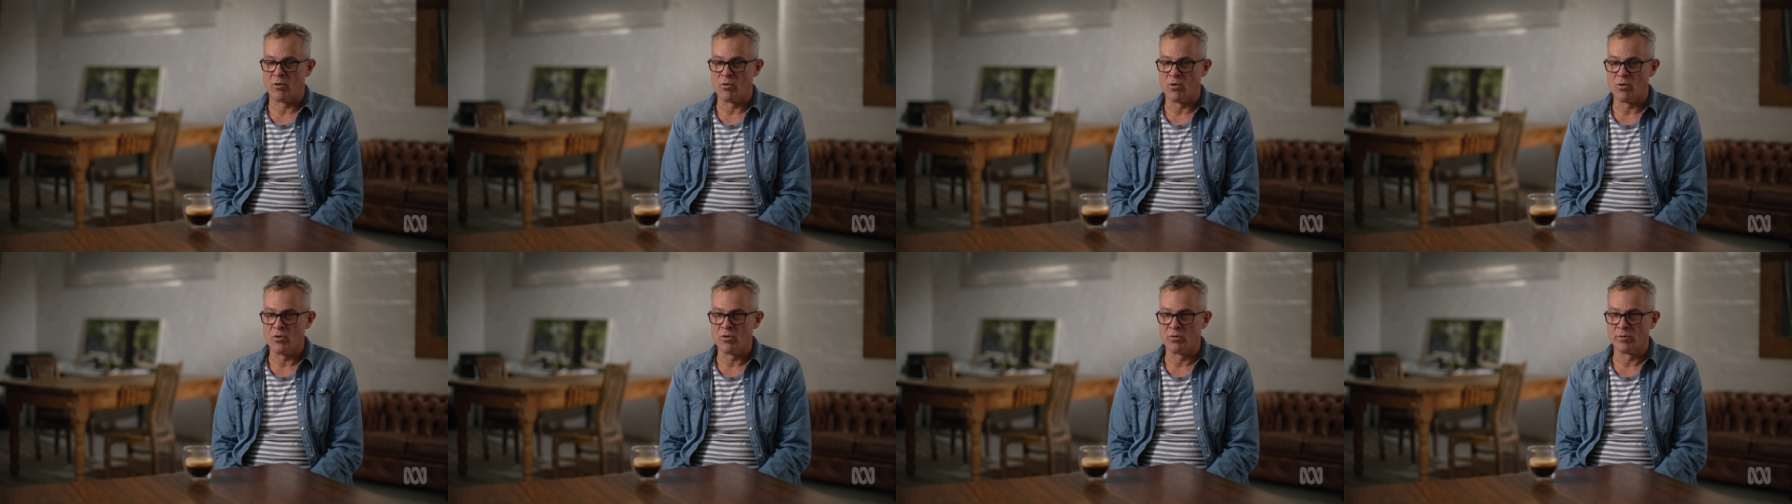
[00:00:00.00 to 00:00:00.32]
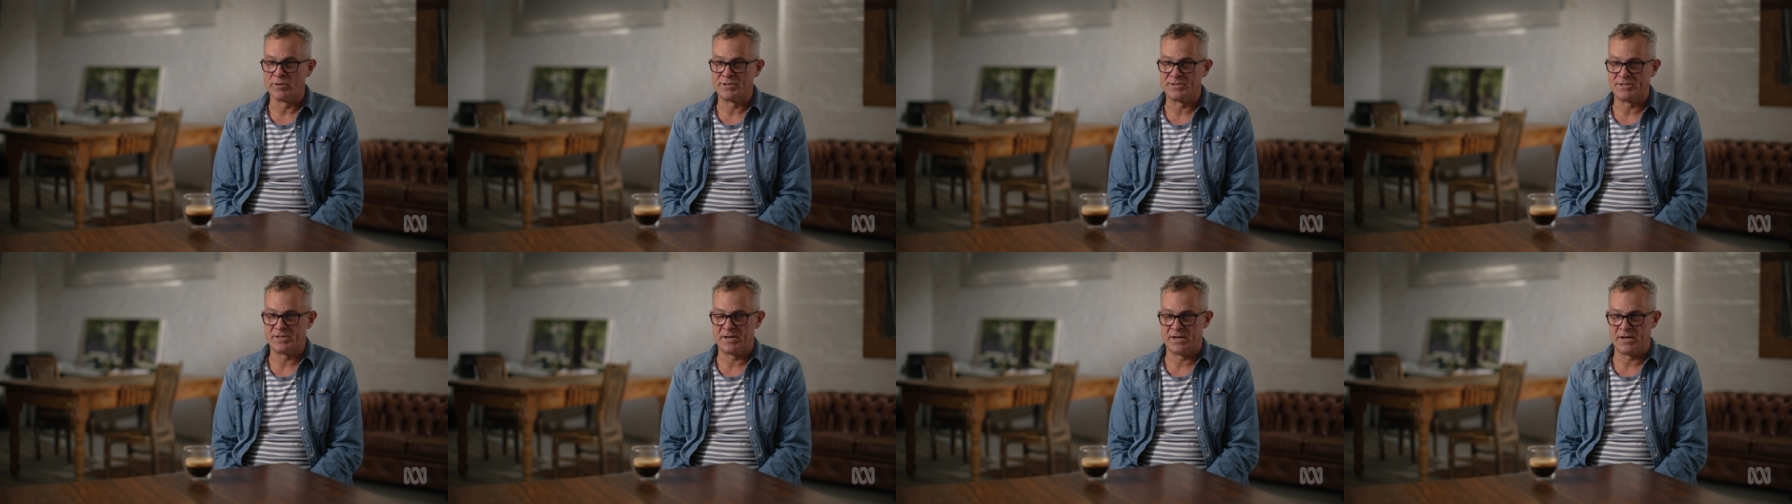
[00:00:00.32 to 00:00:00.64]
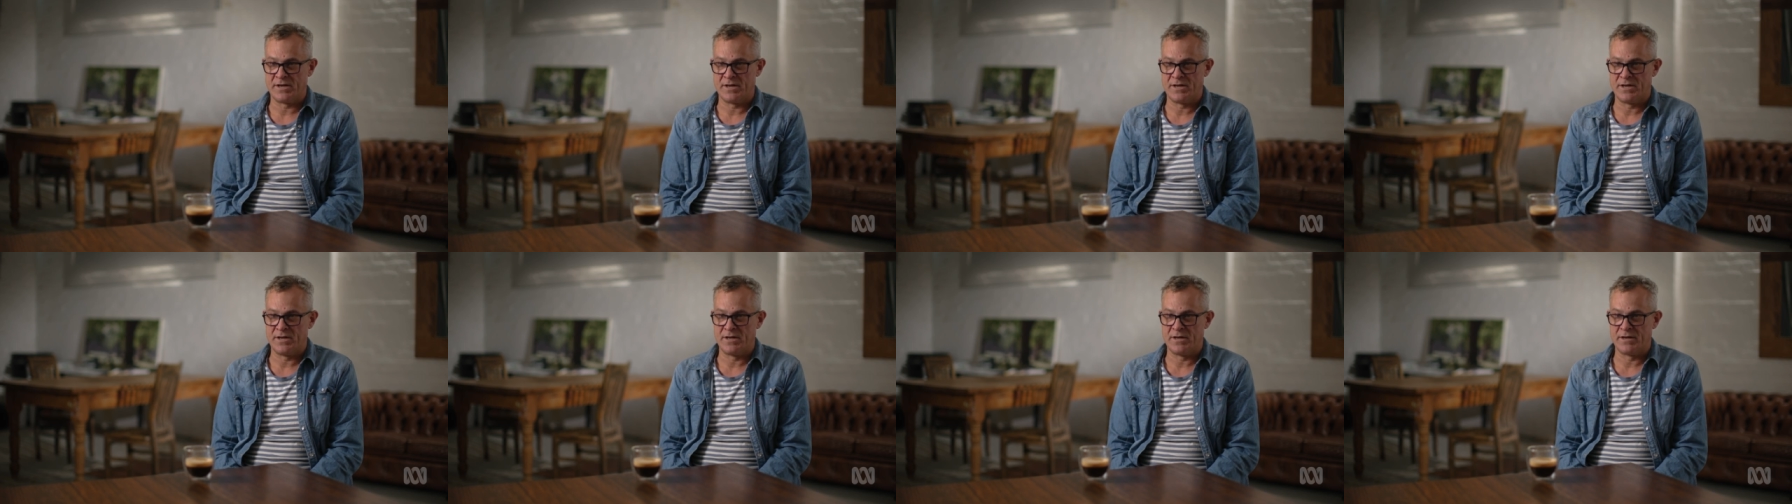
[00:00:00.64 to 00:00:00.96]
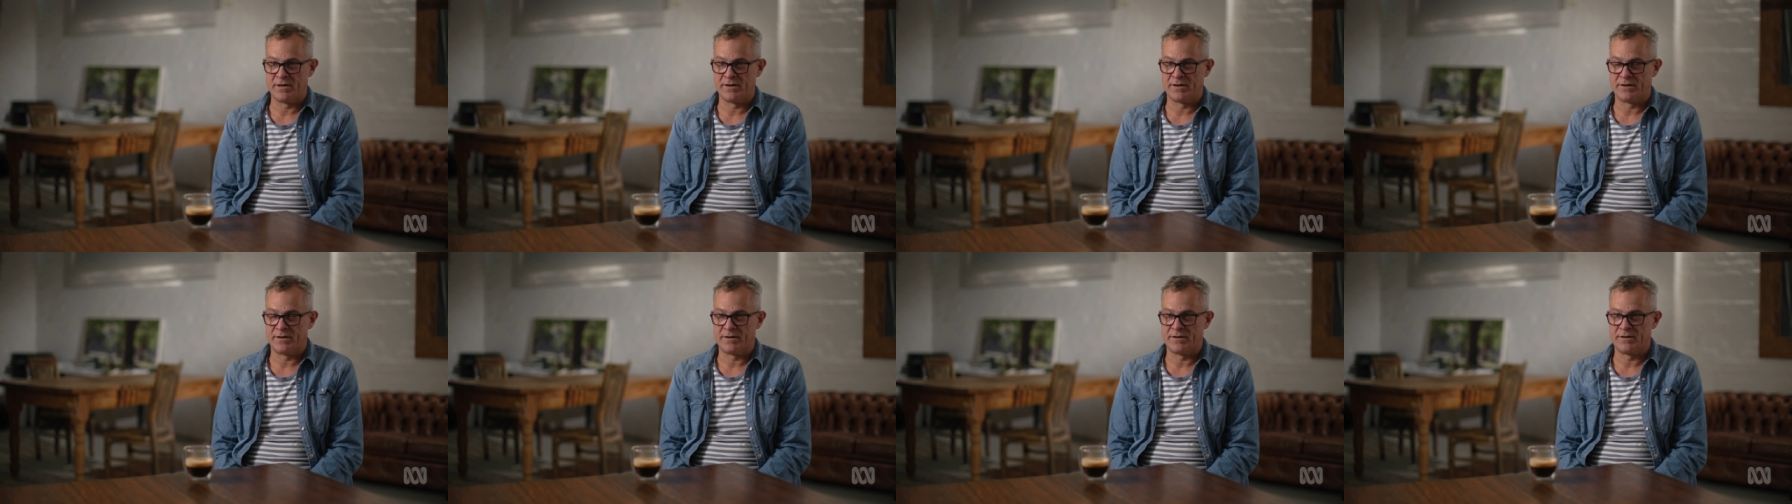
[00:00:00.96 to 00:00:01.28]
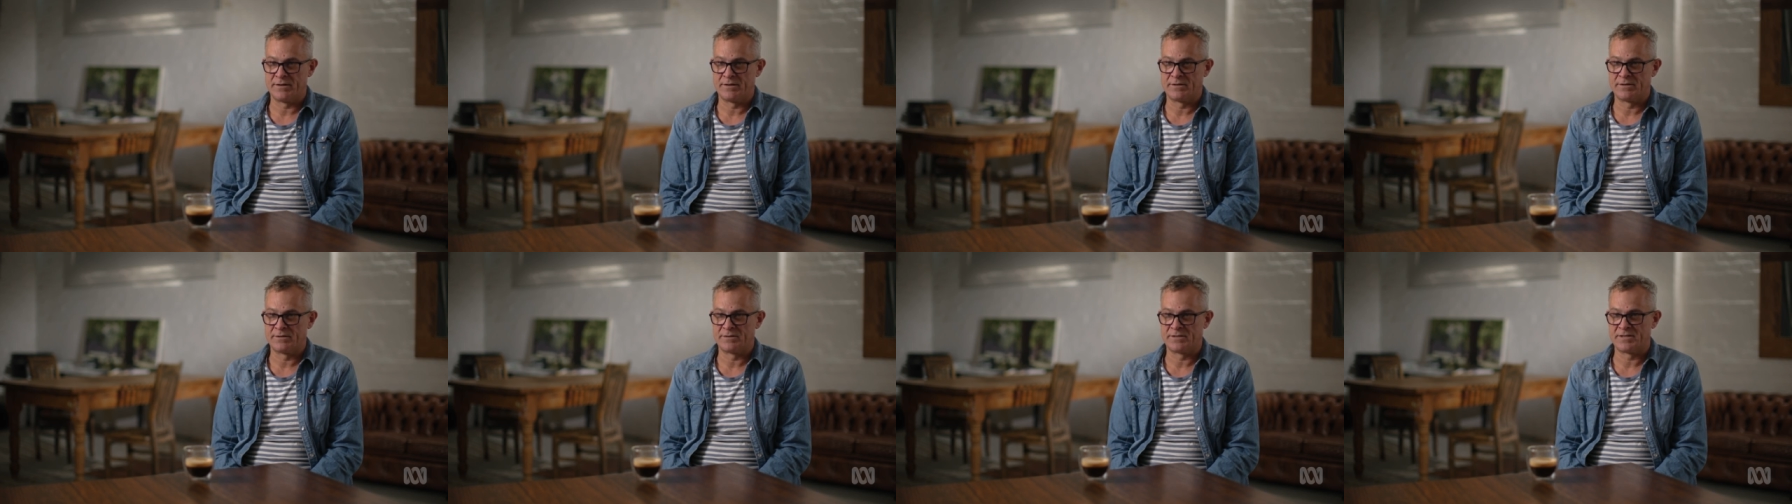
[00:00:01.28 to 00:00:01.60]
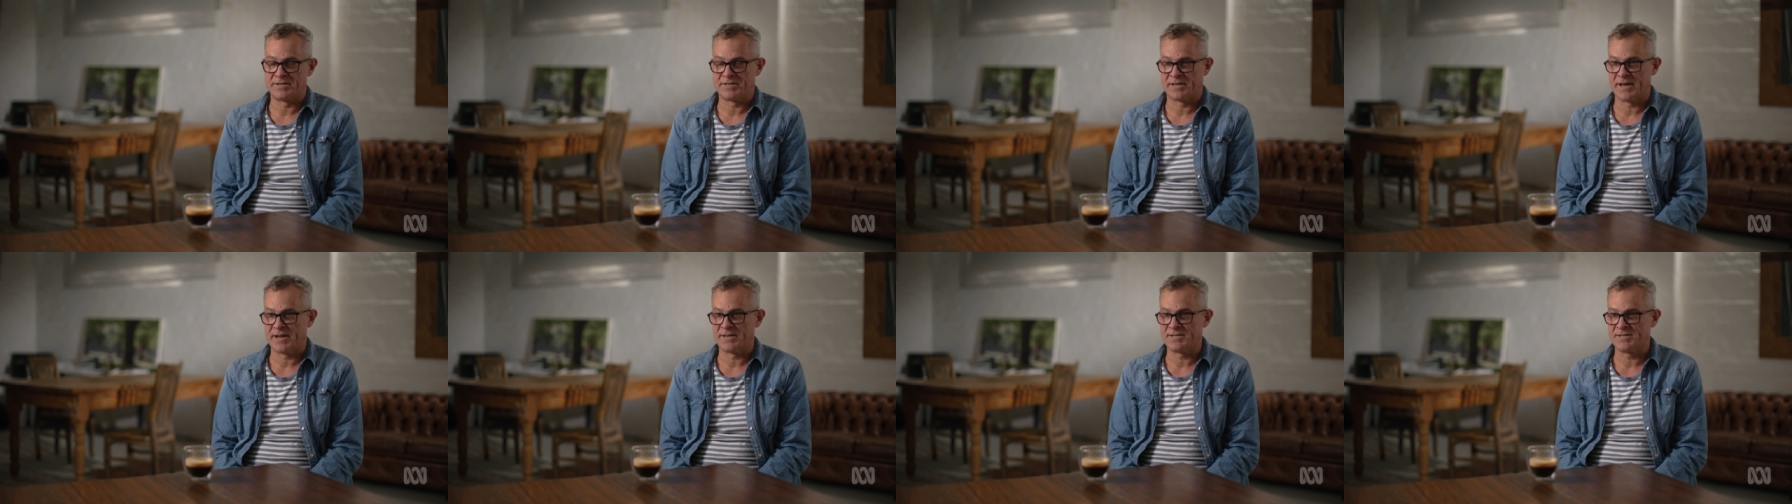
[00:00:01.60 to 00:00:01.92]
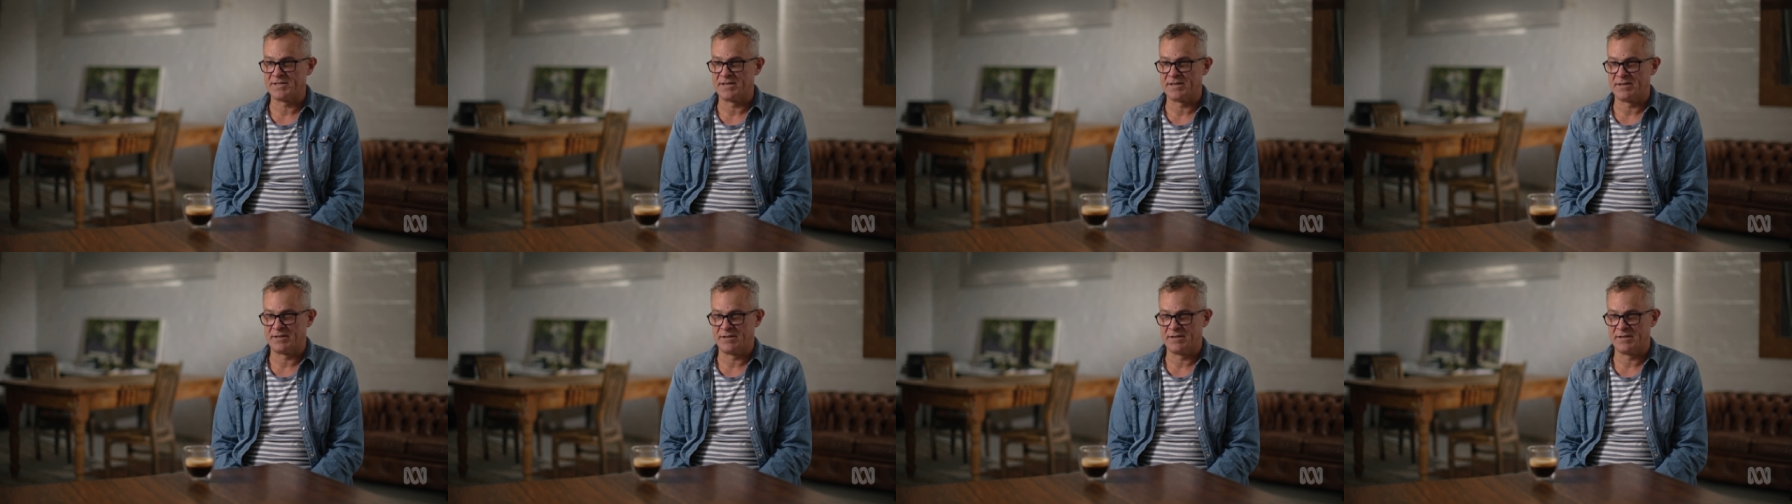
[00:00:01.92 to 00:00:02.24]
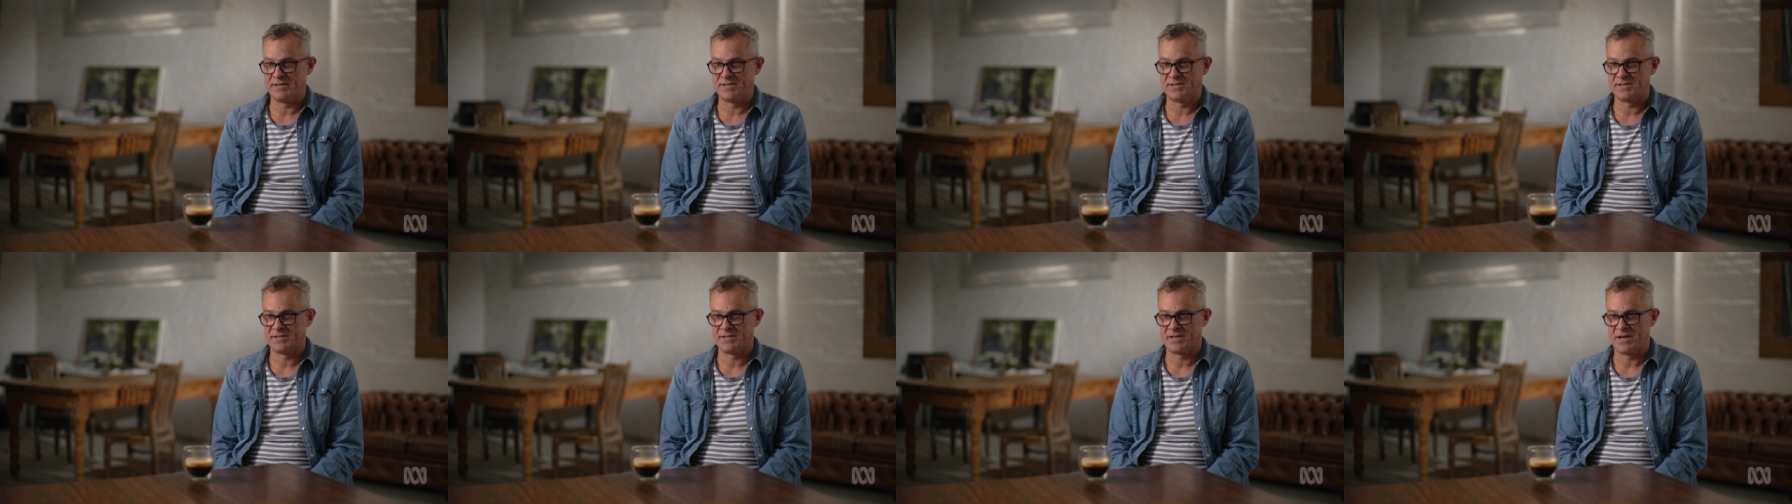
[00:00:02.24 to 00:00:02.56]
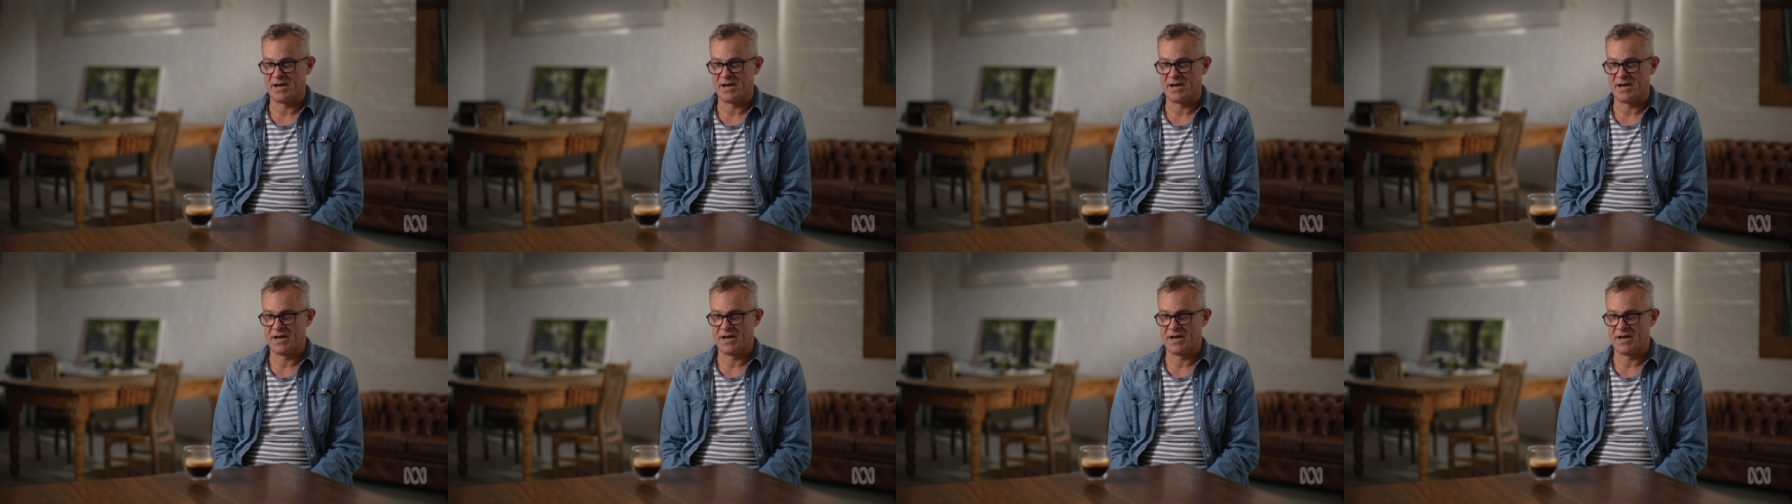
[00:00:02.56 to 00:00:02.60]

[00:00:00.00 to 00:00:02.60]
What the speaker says: awkward sitting here discussing this.